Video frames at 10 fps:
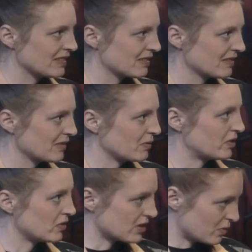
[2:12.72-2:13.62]
but with
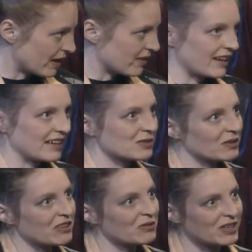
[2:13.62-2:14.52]
like 6 people
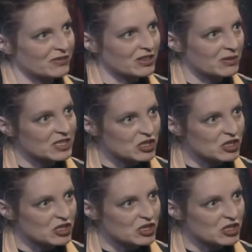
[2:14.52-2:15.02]
trapped in the room with a guy